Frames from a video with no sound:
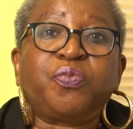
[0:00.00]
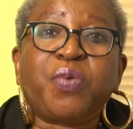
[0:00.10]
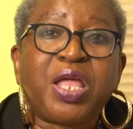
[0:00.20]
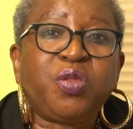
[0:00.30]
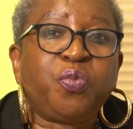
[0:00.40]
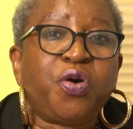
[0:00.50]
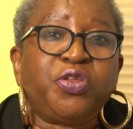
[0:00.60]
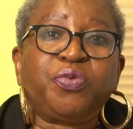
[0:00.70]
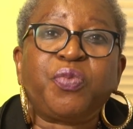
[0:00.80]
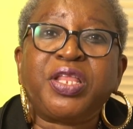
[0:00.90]
When,
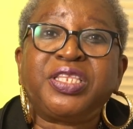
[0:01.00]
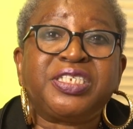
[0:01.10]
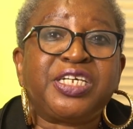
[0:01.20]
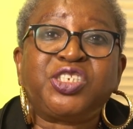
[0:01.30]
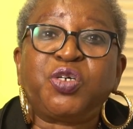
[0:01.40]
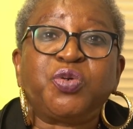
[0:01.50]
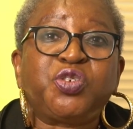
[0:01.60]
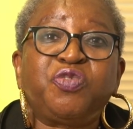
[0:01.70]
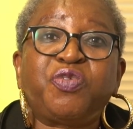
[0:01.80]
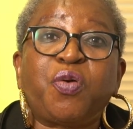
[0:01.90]
one, when the session
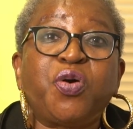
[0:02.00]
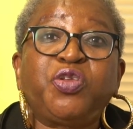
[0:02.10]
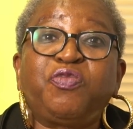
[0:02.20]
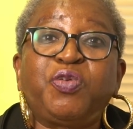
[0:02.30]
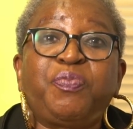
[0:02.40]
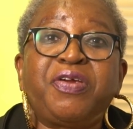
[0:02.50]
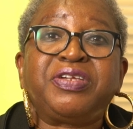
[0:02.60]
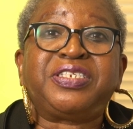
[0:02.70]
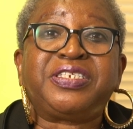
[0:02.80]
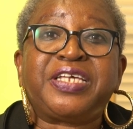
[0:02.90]
was over, one of the
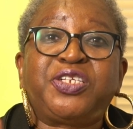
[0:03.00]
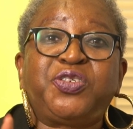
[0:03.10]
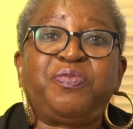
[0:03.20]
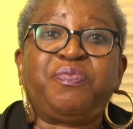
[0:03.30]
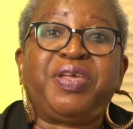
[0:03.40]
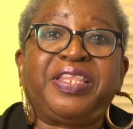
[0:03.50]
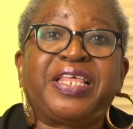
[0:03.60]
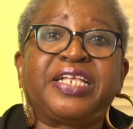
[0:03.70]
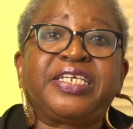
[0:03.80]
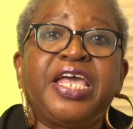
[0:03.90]
parents said to me
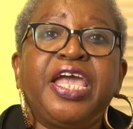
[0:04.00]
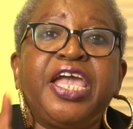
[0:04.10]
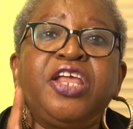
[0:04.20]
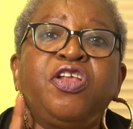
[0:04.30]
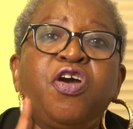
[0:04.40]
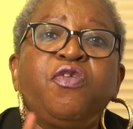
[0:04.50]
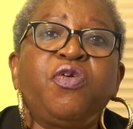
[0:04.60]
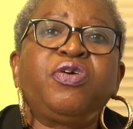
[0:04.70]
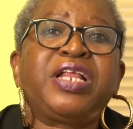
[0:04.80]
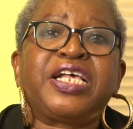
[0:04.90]
that in her
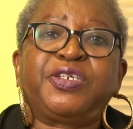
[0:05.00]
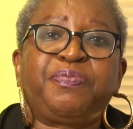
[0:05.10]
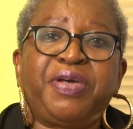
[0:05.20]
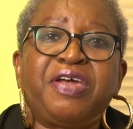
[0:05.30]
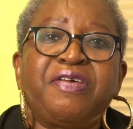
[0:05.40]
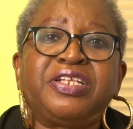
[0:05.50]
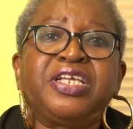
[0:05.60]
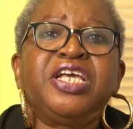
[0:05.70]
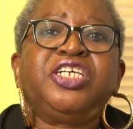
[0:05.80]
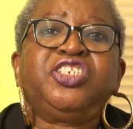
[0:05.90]
role as a parent,
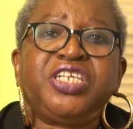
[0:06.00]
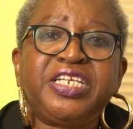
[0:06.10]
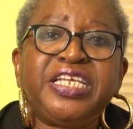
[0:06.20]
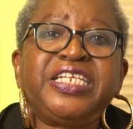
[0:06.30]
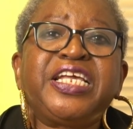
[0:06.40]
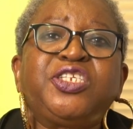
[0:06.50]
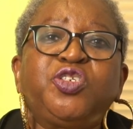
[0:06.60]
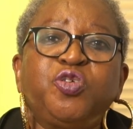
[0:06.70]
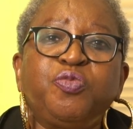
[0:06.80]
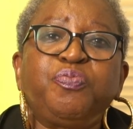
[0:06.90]
she needed
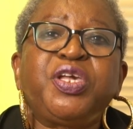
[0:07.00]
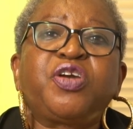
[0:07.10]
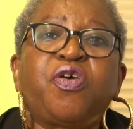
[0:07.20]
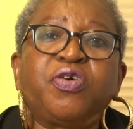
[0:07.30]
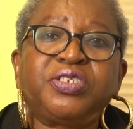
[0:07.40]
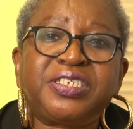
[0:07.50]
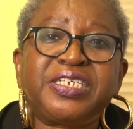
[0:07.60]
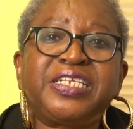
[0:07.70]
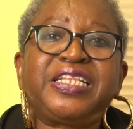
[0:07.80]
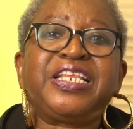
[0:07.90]
to be
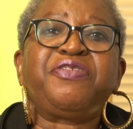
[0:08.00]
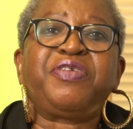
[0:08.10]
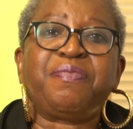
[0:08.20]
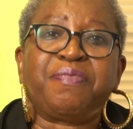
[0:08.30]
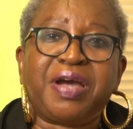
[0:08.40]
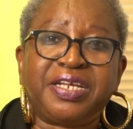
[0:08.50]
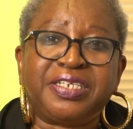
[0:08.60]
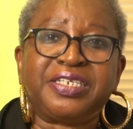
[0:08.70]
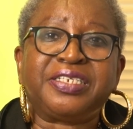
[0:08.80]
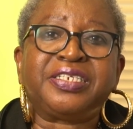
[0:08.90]
constantly
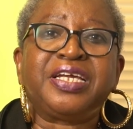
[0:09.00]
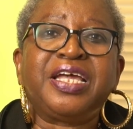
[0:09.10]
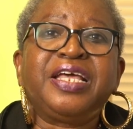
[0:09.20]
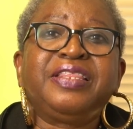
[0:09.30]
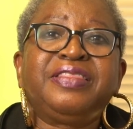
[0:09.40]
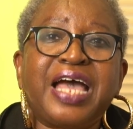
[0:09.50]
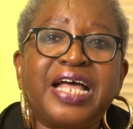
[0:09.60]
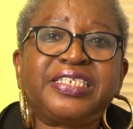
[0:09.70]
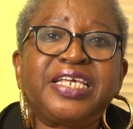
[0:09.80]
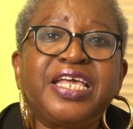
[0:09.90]
reminded
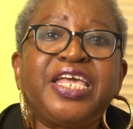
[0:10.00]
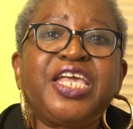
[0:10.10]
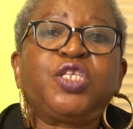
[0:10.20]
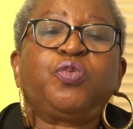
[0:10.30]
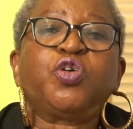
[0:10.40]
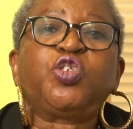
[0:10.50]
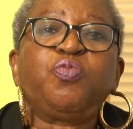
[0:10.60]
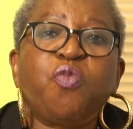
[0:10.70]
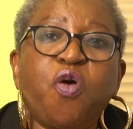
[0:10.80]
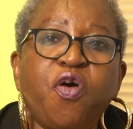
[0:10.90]
that it
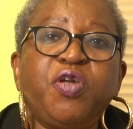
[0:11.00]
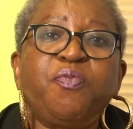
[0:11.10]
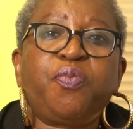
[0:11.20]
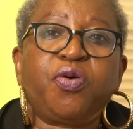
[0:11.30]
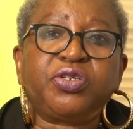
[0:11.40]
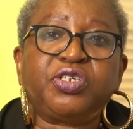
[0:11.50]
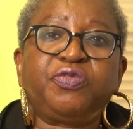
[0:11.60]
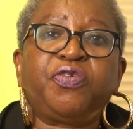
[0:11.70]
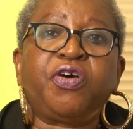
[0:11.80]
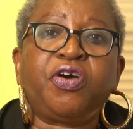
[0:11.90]
was more
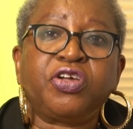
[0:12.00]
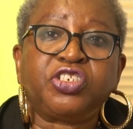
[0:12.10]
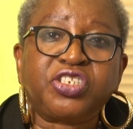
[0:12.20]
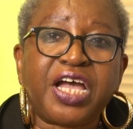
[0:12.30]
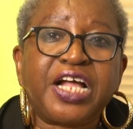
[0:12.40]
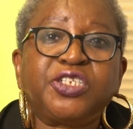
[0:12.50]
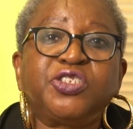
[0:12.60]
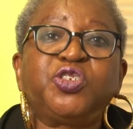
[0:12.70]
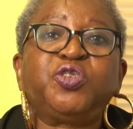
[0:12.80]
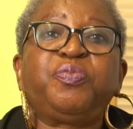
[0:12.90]
important for her
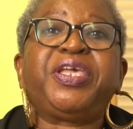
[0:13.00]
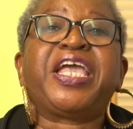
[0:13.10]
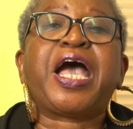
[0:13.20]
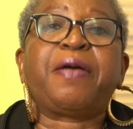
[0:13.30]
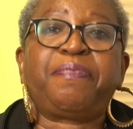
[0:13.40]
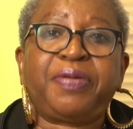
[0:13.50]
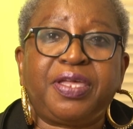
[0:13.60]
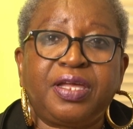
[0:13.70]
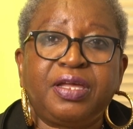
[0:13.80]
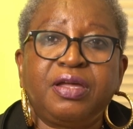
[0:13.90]
child to be happy